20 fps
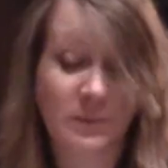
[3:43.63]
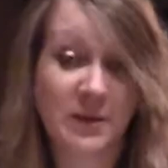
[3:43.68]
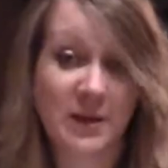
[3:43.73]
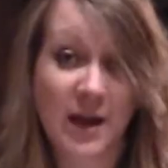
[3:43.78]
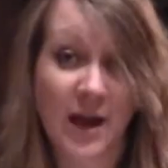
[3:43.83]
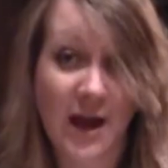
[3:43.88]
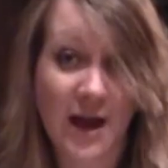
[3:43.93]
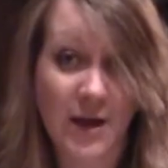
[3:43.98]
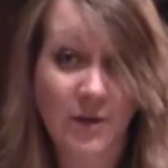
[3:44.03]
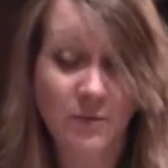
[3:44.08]
but
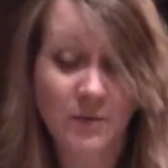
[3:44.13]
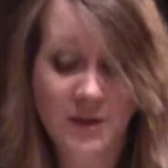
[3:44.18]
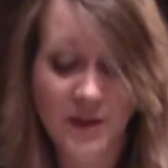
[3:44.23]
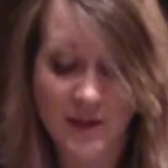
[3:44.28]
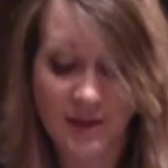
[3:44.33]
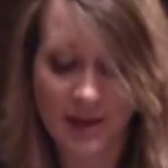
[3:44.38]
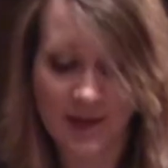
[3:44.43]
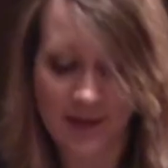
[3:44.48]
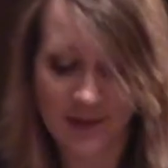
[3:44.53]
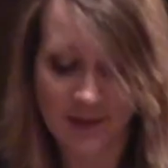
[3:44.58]
I really
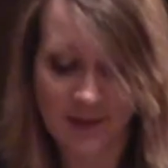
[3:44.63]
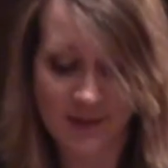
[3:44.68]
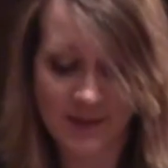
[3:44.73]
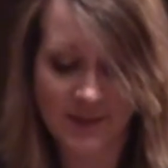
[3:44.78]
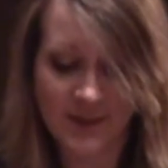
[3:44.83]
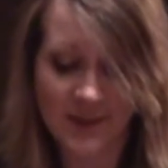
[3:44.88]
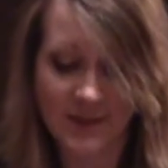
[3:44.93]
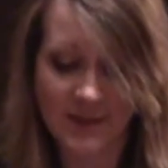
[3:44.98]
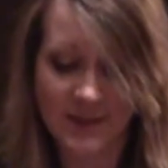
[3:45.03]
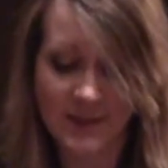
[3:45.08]
like
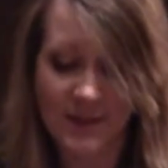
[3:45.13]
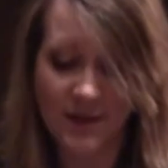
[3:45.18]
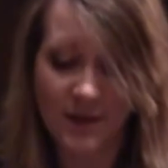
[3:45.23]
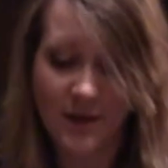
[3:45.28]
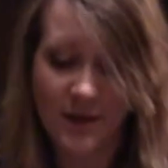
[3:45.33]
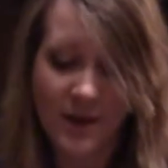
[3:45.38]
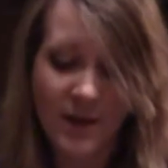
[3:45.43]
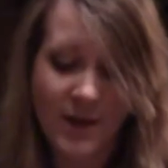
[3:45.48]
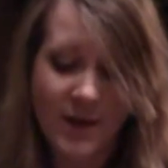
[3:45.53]
this idea,